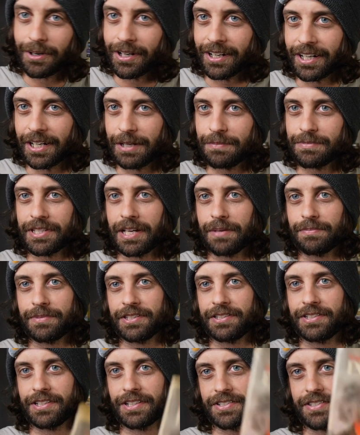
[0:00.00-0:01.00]
one I am
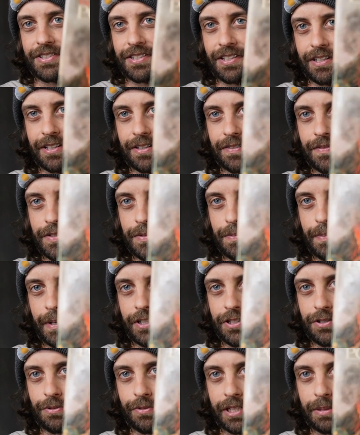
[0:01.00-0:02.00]
tempted just to
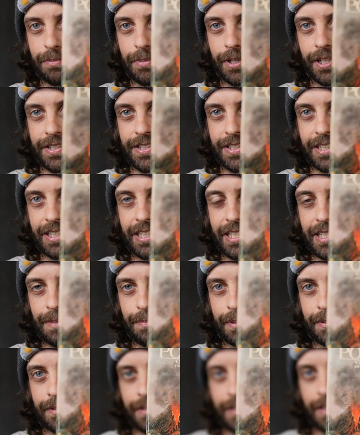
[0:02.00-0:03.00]
spend 20 bucks to keep.